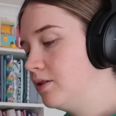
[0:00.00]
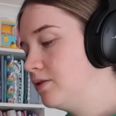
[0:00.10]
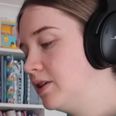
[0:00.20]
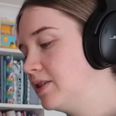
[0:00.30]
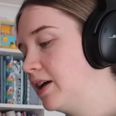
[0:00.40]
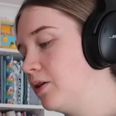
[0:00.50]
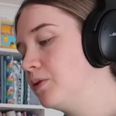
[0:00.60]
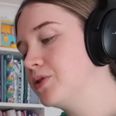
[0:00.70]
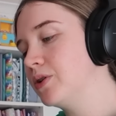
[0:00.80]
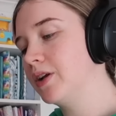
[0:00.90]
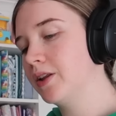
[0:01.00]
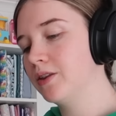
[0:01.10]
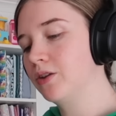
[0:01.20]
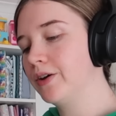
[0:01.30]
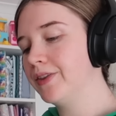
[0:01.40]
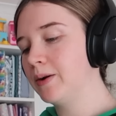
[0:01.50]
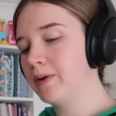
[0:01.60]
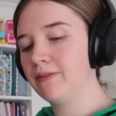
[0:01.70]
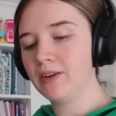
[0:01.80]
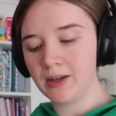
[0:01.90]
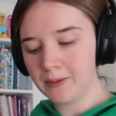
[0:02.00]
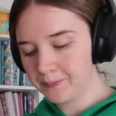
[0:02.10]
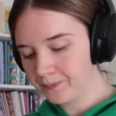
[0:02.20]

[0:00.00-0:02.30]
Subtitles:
So it's like also another thought that I'm having.